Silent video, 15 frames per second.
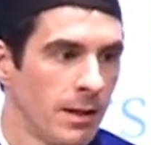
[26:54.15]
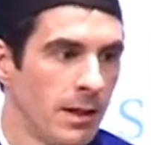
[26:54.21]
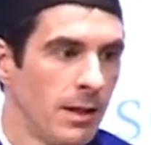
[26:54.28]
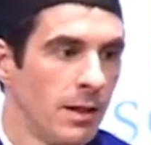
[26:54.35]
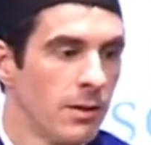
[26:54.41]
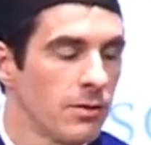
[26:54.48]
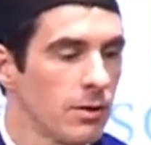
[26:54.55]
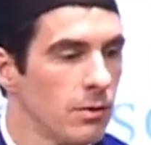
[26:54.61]

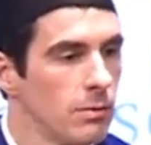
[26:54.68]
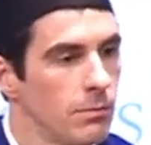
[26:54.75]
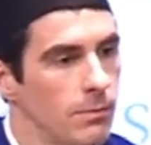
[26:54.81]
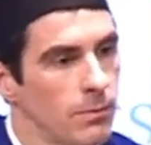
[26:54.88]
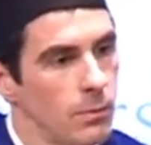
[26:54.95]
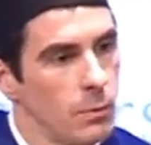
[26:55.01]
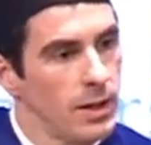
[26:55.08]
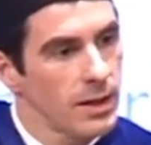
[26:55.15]
So
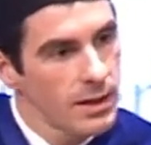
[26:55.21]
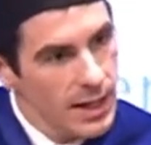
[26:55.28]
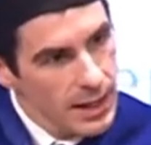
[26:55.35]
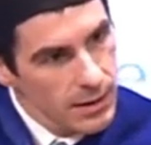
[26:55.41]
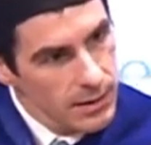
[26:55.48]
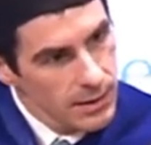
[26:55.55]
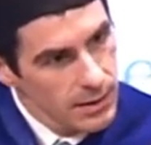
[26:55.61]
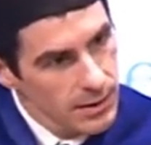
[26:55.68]
with
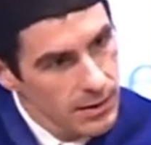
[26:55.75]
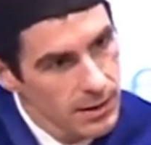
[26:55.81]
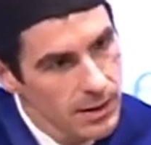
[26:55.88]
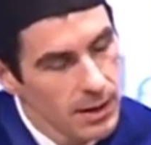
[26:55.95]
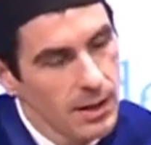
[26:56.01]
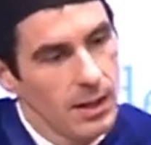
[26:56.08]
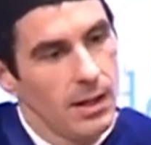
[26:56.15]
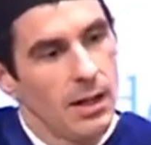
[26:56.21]
that,
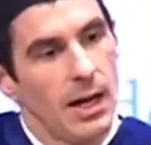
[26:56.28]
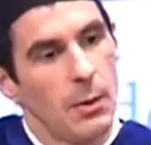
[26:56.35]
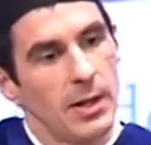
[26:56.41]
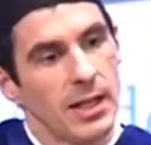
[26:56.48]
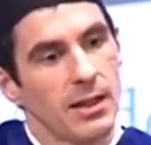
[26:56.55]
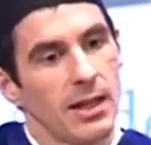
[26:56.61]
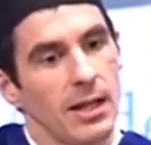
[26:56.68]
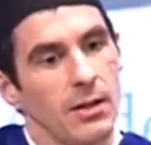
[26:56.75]
I want
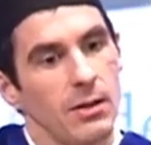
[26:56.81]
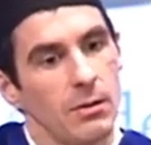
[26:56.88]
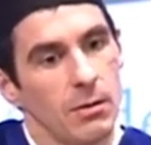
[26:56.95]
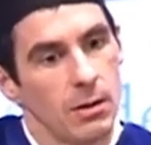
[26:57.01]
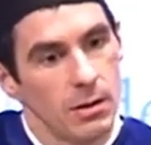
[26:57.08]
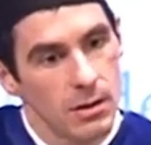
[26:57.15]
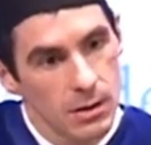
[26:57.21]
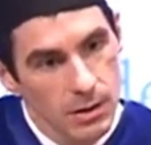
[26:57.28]
to thank you
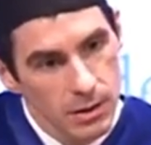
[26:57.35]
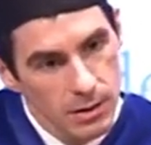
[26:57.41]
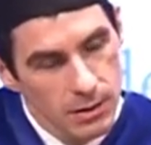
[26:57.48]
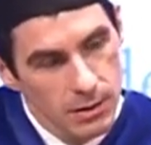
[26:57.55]
all